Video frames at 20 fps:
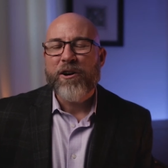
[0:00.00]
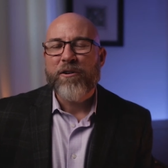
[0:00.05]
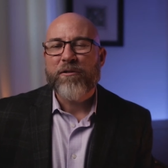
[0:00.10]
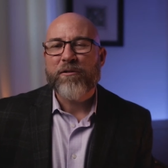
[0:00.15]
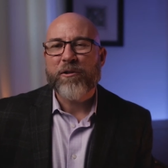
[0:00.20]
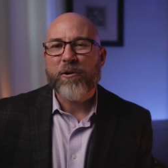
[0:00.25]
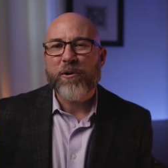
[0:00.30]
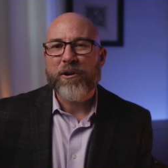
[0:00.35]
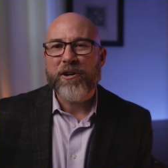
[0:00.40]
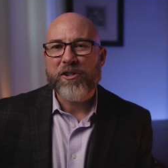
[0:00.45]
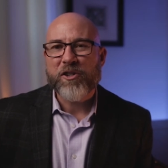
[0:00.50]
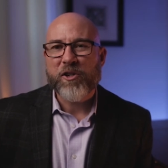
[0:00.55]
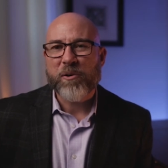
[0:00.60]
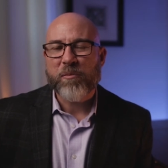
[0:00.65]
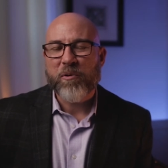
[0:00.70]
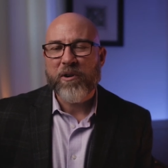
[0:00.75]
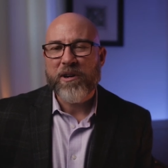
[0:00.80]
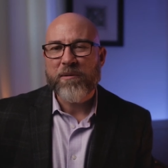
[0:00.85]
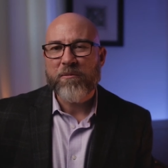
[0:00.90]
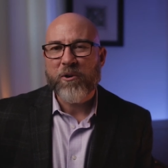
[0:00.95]
Florida
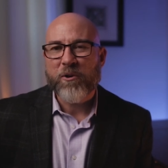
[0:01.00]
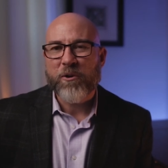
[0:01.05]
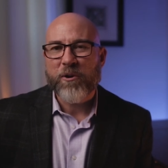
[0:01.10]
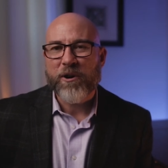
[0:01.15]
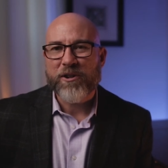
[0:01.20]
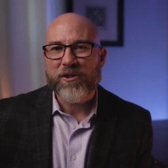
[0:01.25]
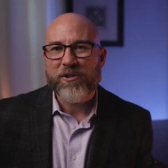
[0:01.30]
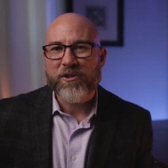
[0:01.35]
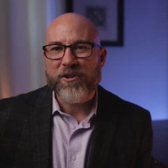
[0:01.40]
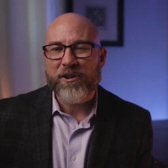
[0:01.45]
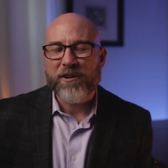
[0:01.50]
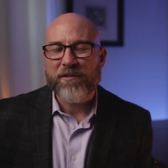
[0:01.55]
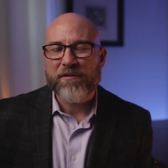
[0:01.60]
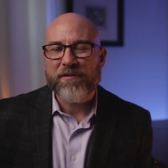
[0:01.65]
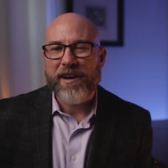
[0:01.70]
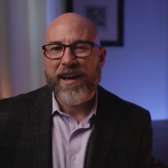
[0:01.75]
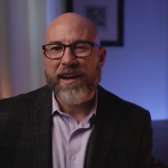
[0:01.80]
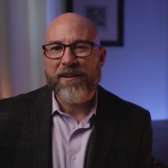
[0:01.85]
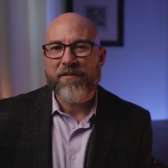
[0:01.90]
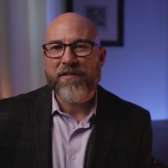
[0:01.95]
Supreme Court
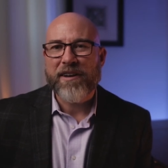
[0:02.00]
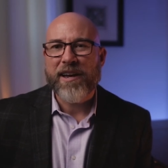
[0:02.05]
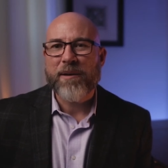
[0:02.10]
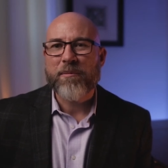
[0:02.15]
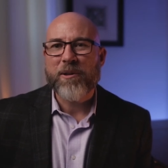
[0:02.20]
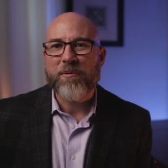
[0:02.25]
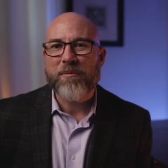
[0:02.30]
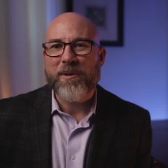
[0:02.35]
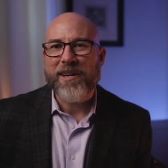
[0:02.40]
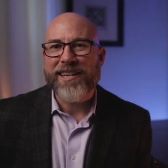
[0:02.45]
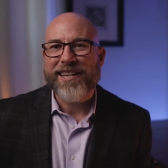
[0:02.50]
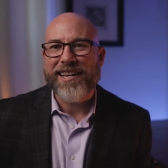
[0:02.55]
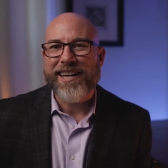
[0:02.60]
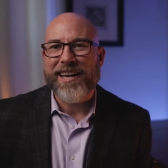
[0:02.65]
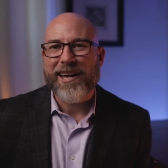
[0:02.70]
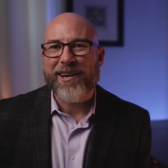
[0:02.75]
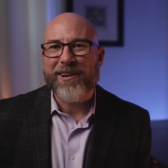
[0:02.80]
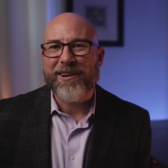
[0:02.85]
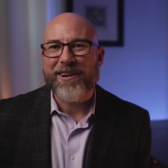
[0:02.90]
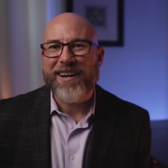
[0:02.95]
certified family
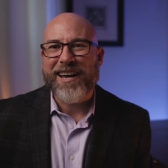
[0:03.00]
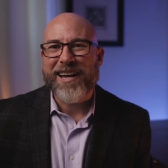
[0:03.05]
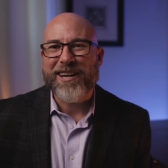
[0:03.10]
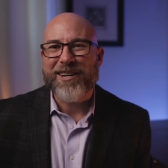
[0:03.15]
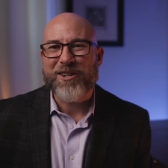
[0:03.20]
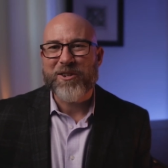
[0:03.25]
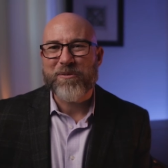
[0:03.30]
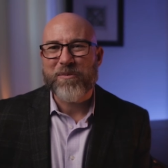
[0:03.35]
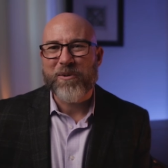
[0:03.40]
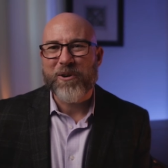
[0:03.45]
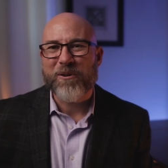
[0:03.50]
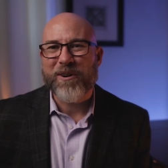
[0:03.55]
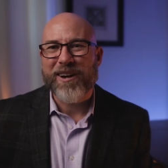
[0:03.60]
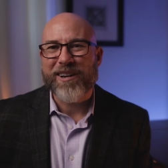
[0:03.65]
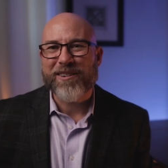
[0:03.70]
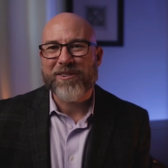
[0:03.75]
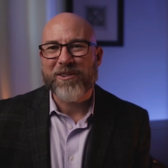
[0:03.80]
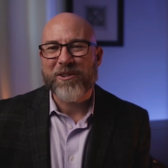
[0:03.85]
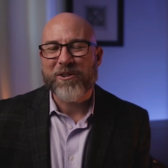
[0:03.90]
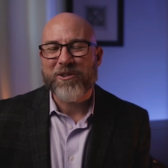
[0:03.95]
mediator, and dispute
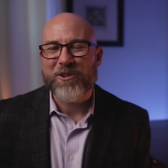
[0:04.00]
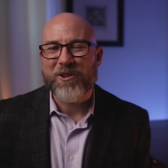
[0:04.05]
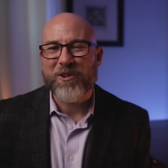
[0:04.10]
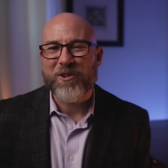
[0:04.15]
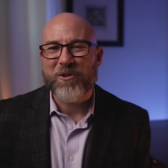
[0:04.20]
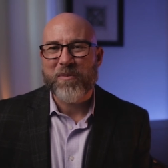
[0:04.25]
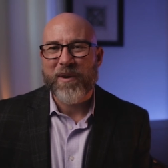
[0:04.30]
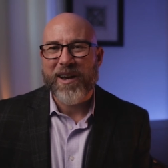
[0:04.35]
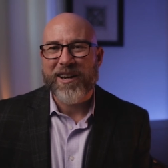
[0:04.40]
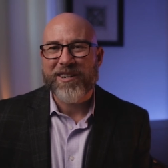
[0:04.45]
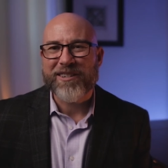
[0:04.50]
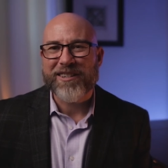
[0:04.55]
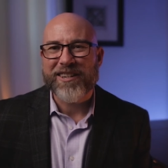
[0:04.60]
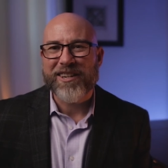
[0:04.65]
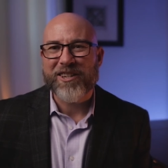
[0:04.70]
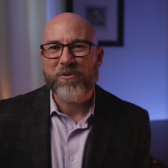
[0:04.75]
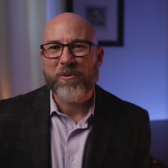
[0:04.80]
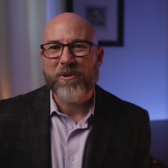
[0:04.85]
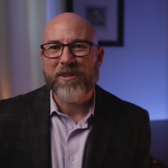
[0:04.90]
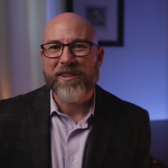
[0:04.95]
resolution
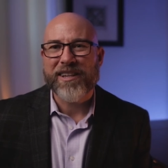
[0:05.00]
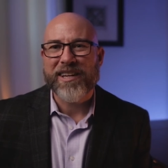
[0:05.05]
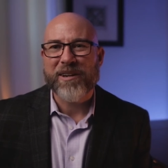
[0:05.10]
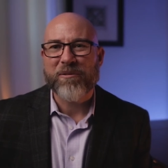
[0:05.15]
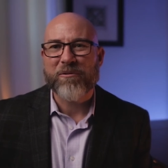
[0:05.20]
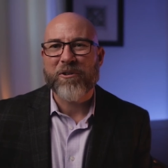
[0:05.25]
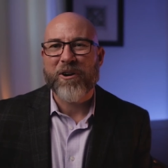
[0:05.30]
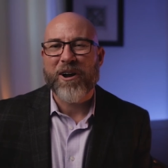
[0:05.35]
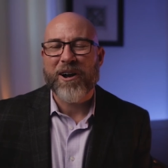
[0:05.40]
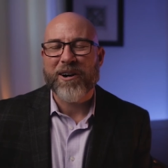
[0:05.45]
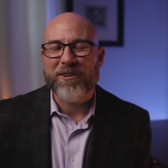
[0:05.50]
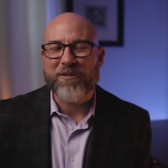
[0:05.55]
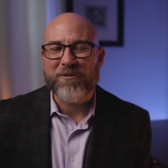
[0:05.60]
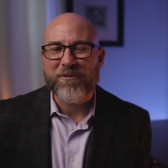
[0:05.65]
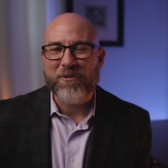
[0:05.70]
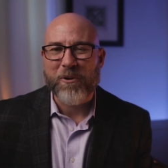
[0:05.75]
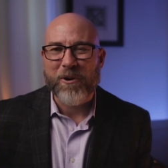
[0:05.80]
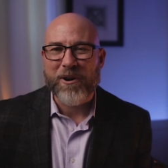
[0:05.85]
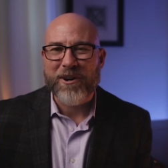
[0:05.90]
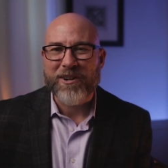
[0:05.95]
specialist with Leapfrog
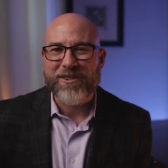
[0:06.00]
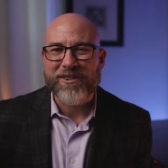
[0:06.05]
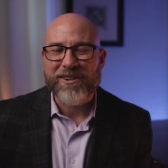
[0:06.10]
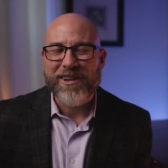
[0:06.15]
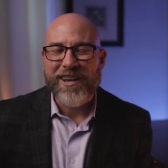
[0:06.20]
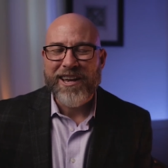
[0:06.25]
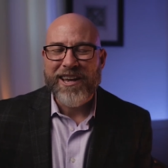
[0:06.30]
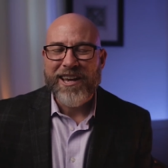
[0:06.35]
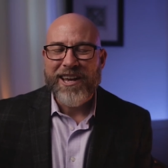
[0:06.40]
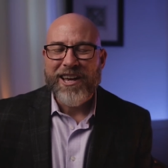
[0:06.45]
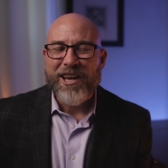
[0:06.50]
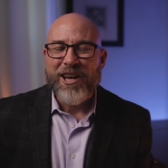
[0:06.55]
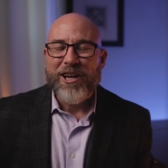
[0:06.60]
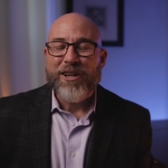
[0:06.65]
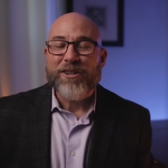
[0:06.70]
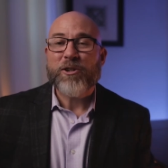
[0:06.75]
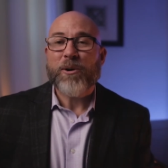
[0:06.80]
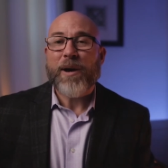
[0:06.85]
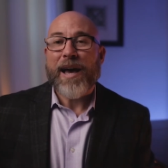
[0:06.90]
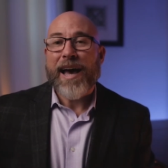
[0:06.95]
Divorce.
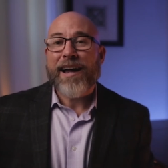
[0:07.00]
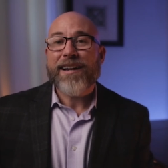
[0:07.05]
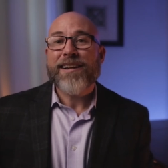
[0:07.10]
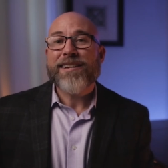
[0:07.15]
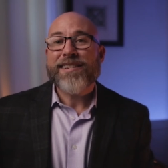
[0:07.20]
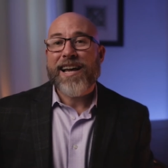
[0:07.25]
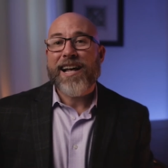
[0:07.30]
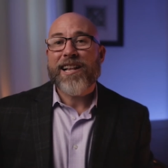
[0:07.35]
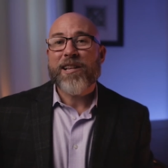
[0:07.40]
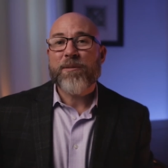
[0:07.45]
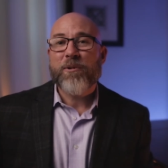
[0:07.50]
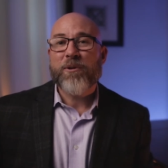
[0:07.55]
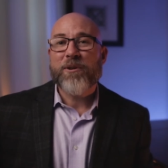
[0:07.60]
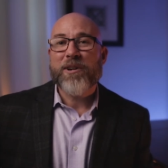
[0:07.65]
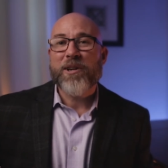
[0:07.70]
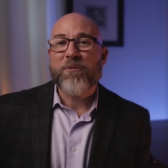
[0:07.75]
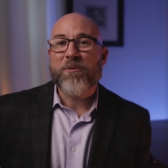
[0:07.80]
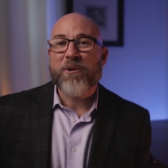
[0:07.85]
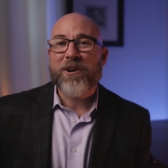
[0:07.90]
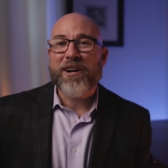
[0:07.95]
So how does
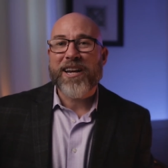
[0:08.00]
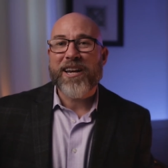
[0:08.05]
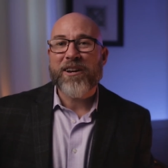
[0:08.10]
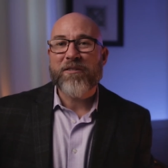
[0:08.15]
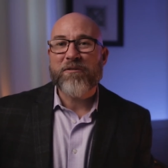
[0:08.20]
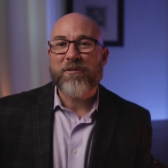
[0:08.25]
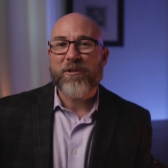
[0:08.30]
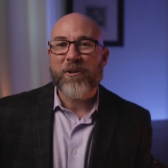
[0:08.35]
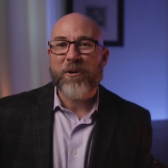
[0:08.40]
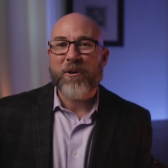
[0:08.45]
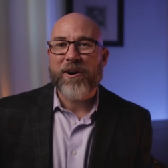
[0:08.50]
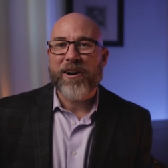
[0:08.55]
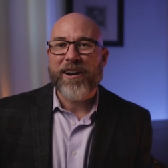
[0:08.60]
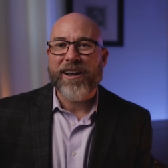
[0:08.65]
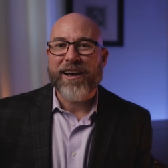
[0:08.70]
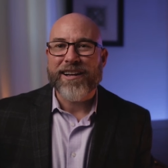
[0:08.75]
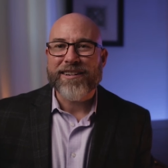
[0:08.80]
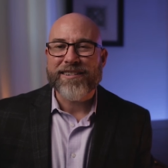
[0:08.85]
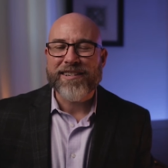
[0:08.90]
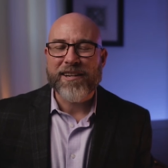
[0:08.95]
alimony work in
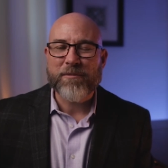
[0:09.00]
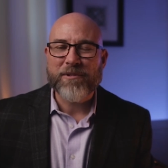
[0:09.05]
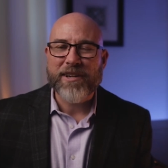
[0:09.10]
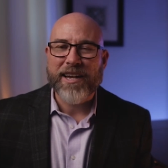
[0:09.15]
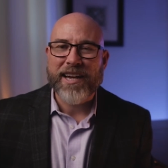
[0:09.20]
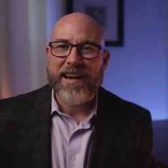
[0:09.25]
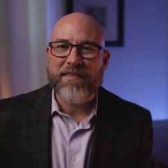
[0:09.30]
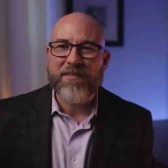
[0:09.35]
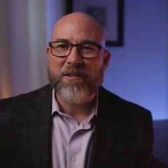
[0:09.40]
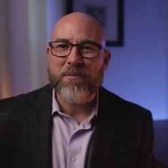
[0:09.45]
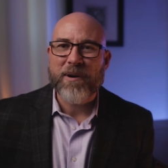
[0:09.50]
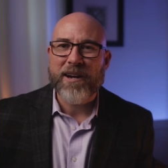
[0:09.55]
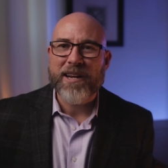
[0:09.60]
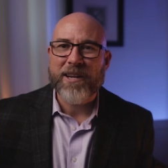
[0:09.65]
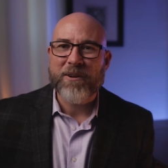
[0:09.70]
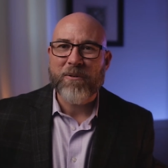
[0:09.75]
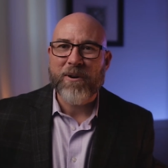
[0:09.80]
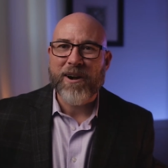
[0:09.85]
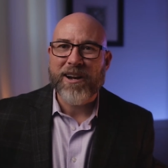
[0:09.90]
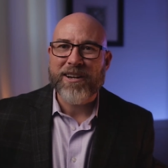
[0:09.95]
Florida? Seems like
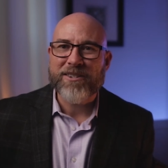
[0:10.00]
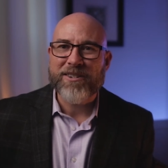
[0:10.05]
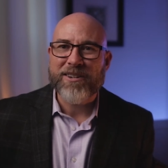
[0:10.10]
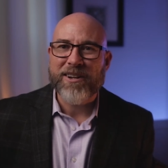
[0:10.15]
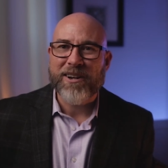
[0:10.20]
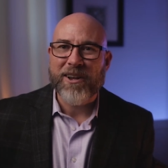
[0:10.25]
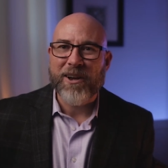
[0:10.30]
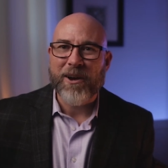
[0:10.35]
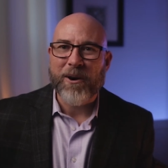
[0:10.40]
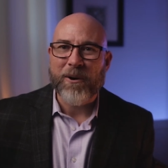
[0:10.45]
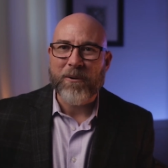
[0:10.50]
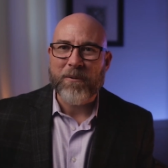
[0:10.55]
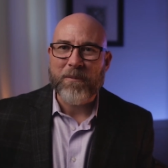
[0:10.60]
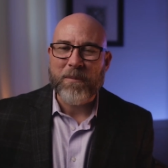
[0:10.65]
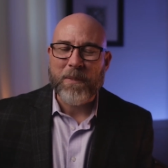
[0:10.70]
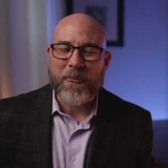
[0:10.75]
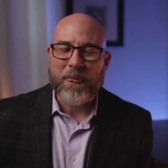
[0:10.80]
everybody wants to know.